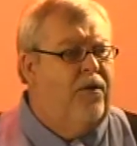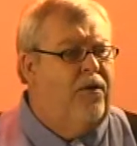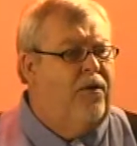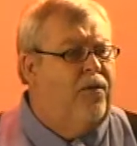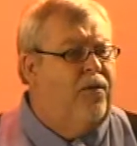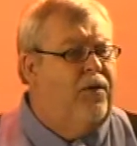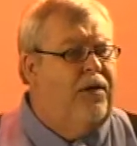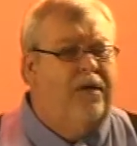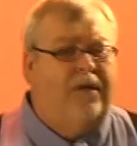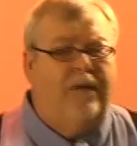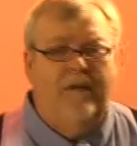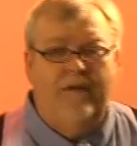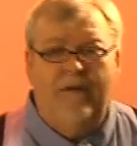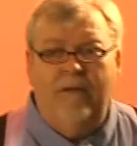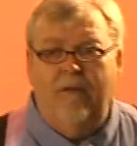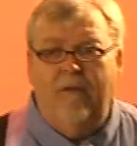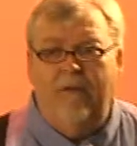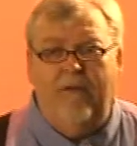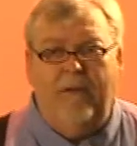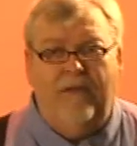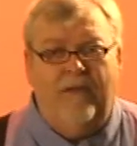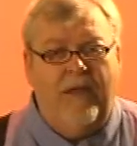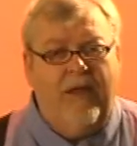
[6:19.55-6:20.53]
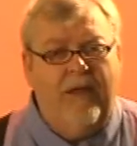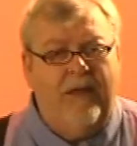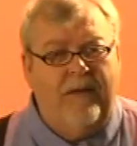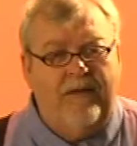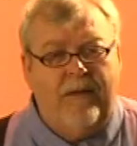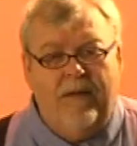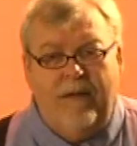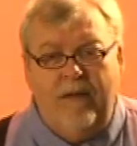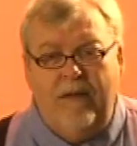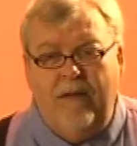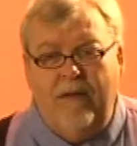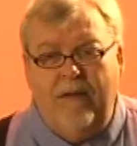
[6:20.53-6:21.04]
Well, that
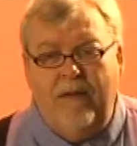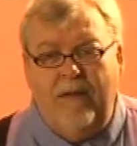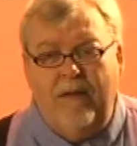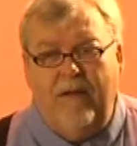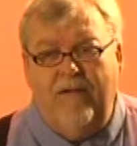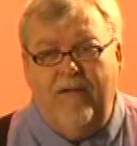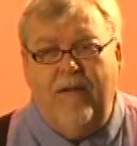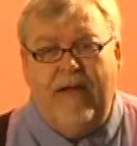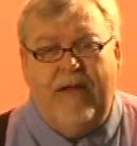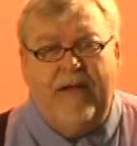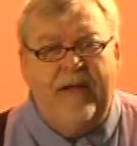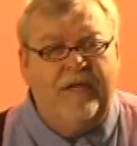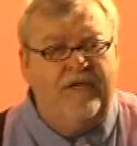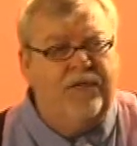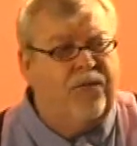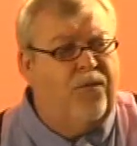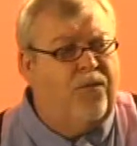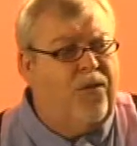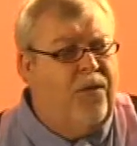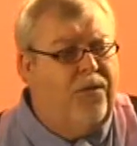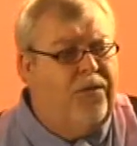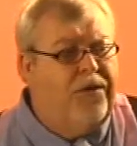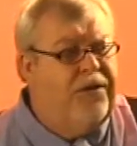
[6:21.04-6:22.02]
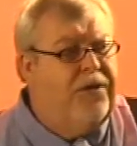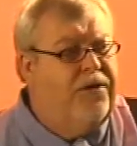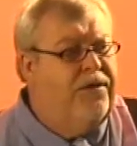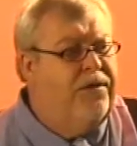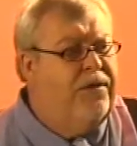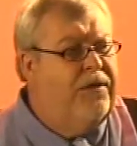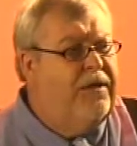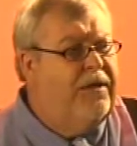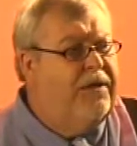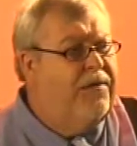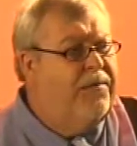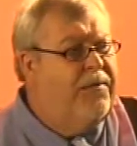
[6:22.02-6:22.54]
is what we do
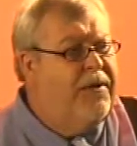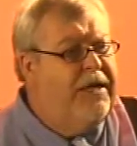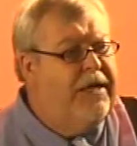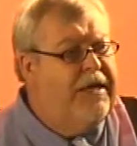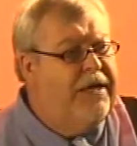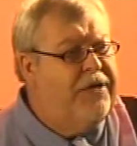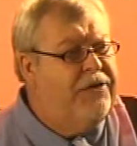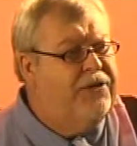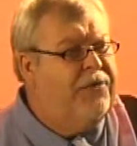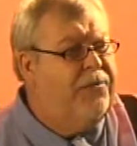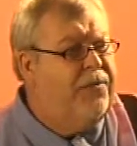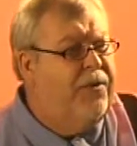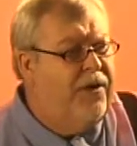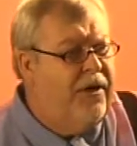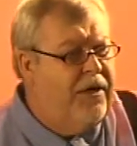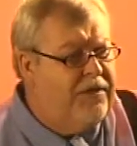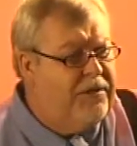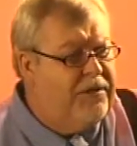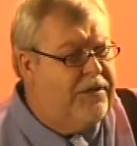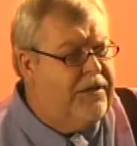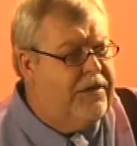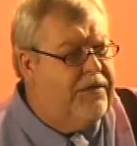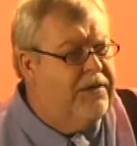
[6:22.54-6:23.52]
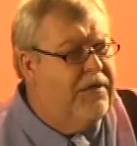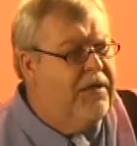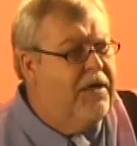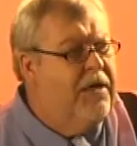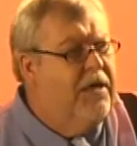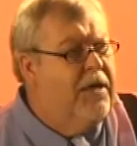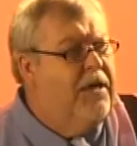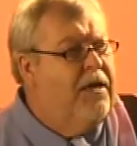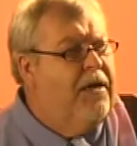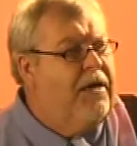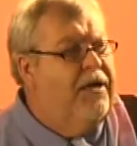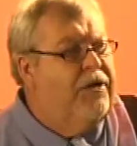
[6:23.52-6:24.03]
in the mediation process,
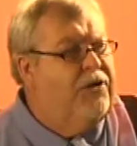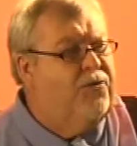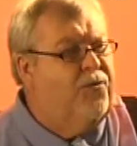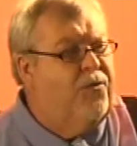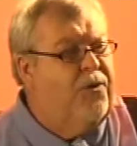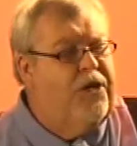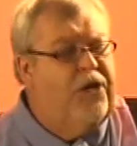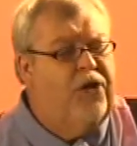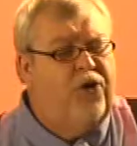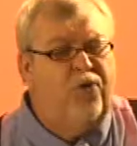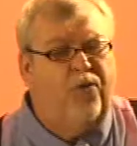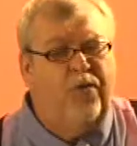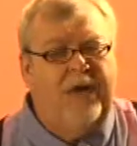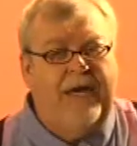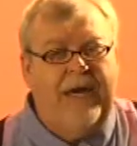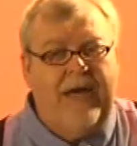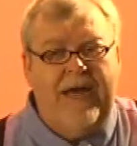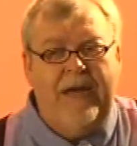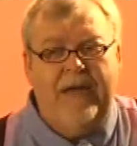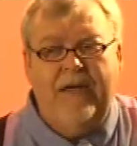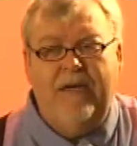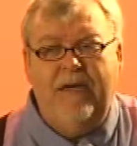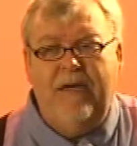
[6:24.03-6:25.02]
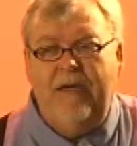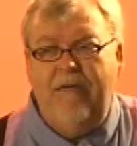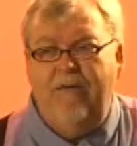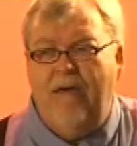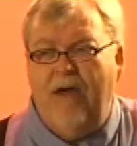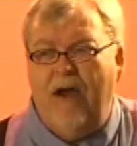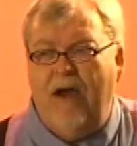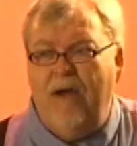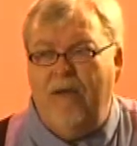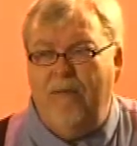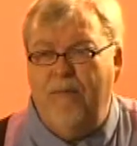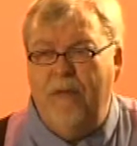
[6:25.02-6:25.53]
is we create an
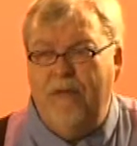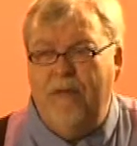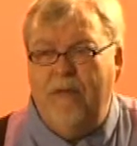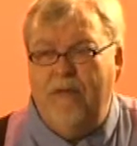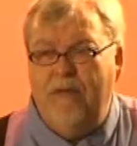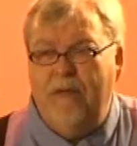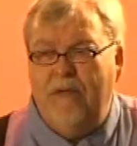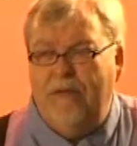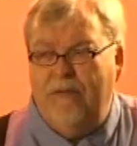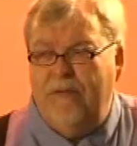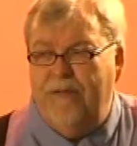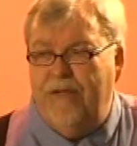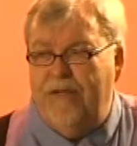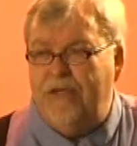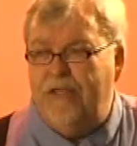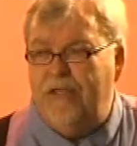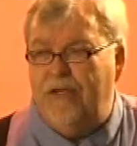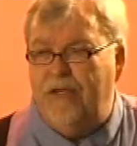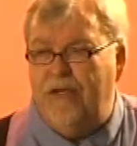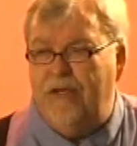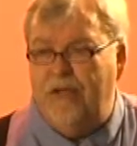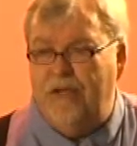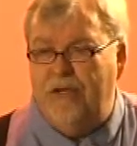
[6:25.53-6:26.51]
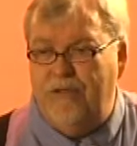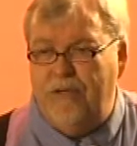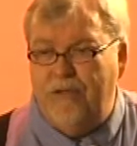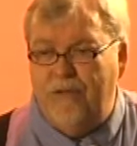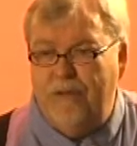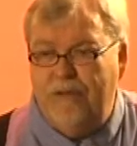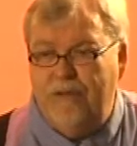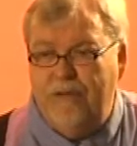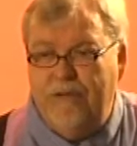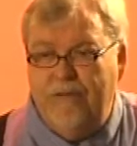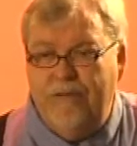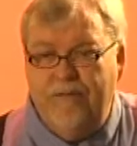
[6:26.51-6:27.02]
environment that's
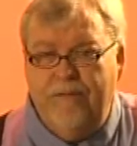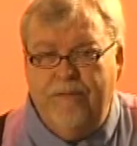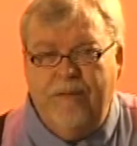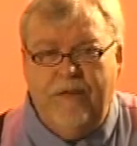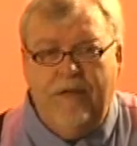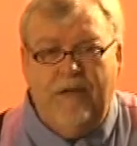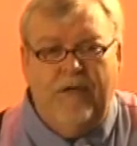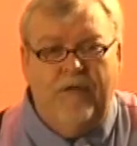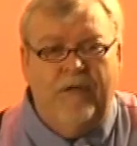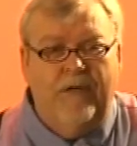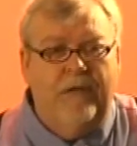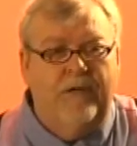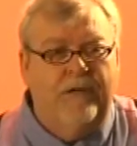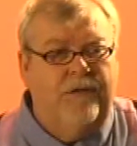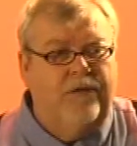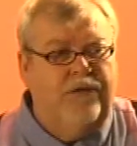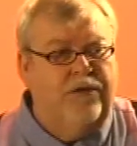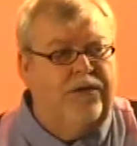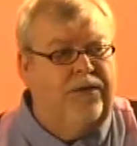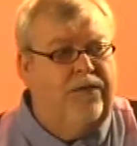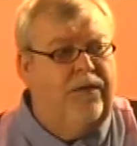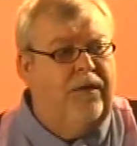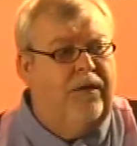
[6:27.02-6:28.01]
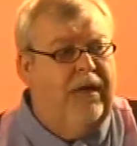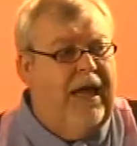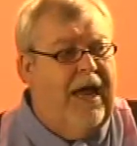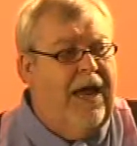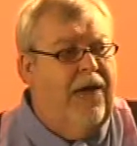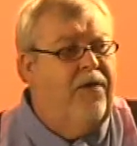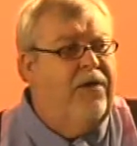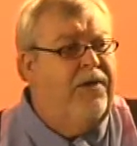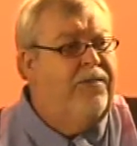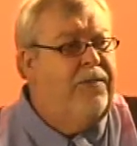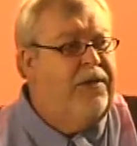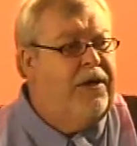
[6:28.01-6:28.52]
conducive to
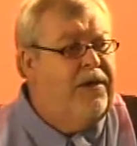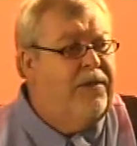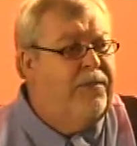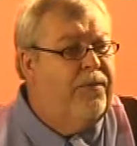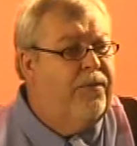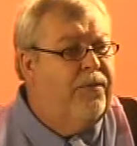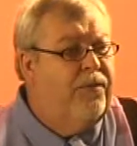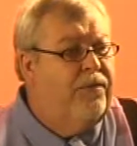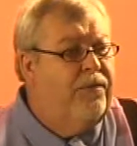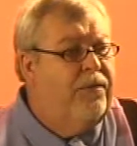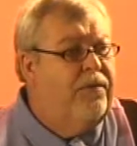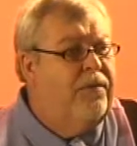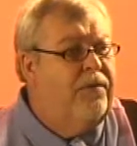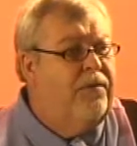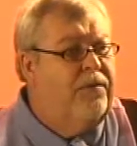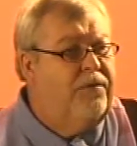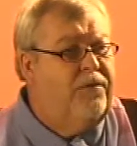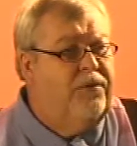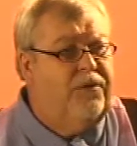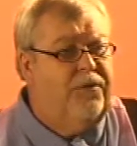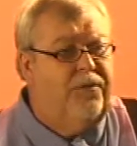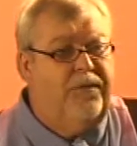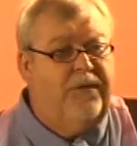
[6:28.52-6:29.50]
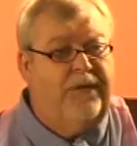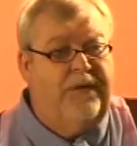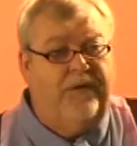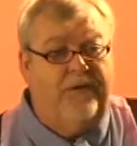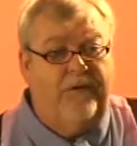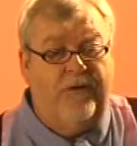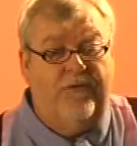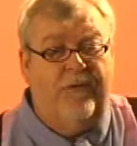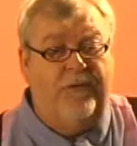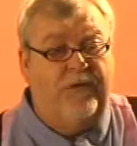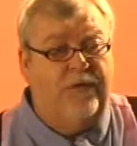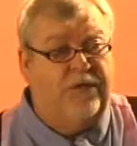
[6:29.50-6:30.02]
allowing people
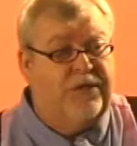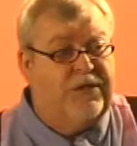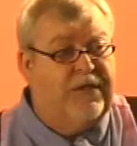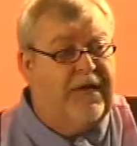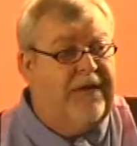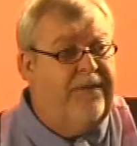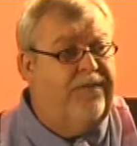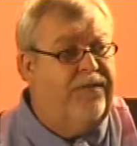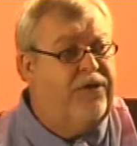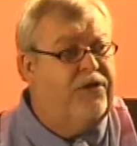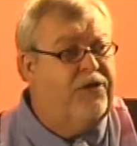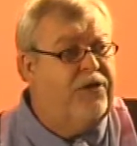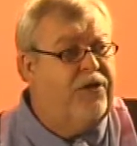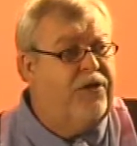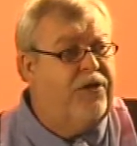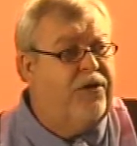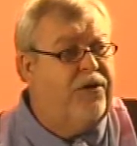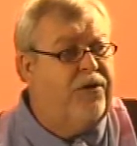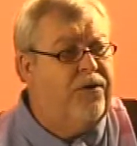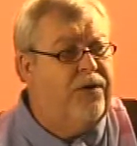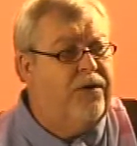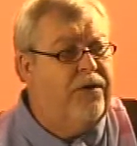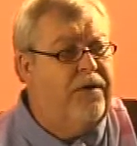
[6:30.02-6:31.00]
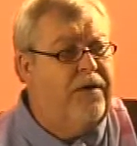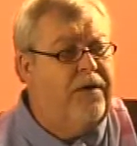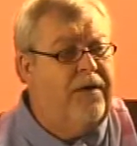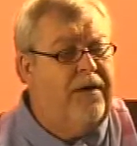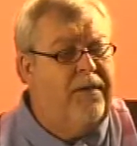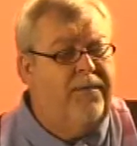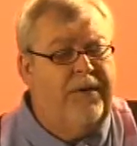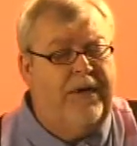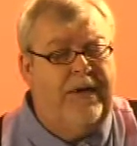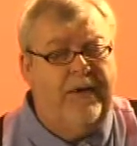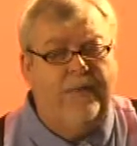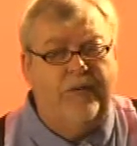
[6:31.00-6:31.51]
to feel safe and secure
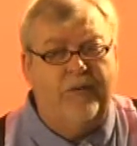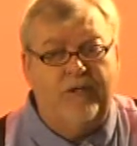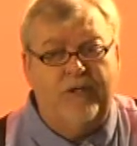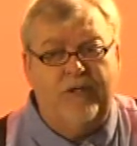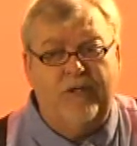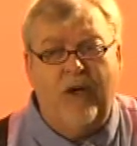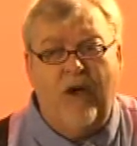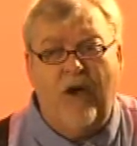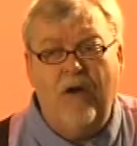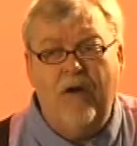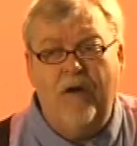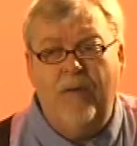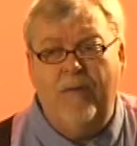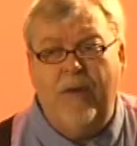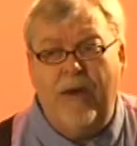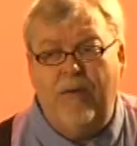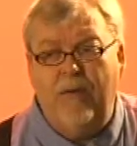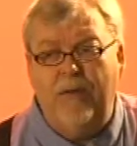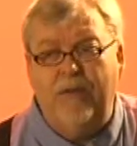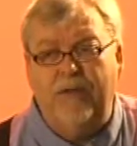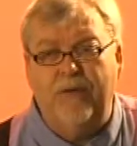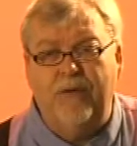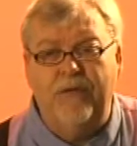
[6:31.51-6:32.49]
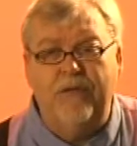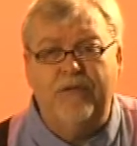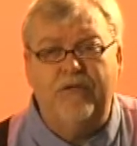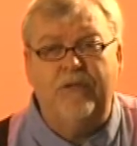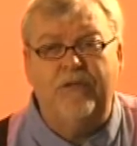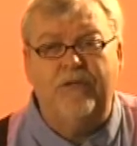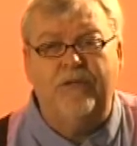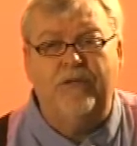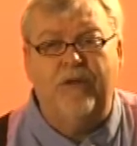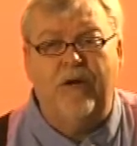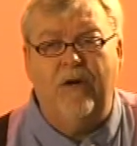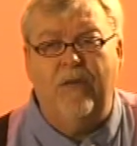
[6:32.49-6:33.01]
and be able to talk about what their
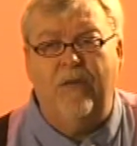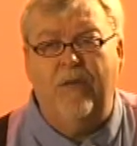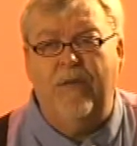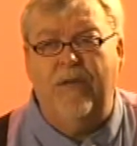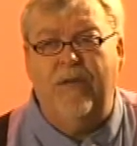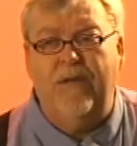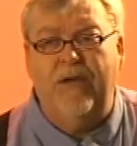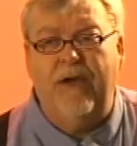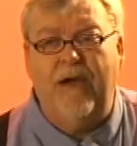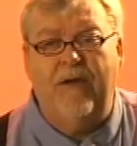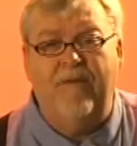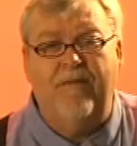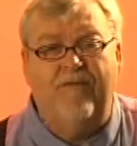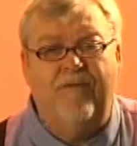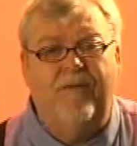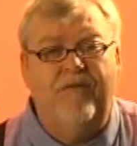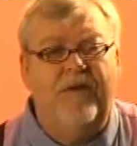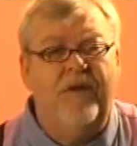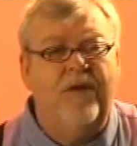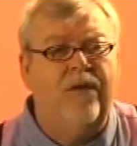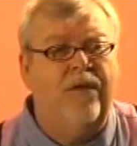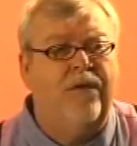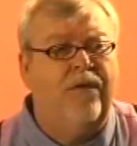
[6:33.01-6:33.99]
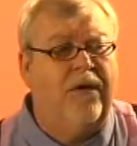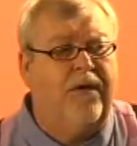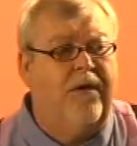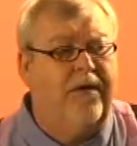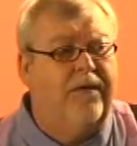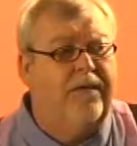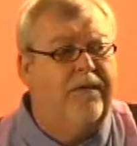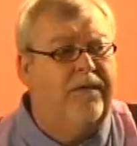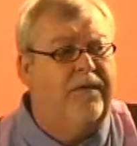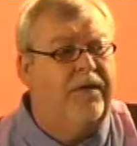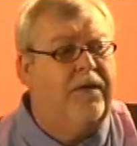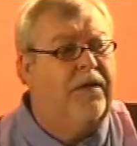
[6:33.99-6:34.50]
issues are without fear
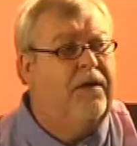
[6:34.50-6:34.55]
of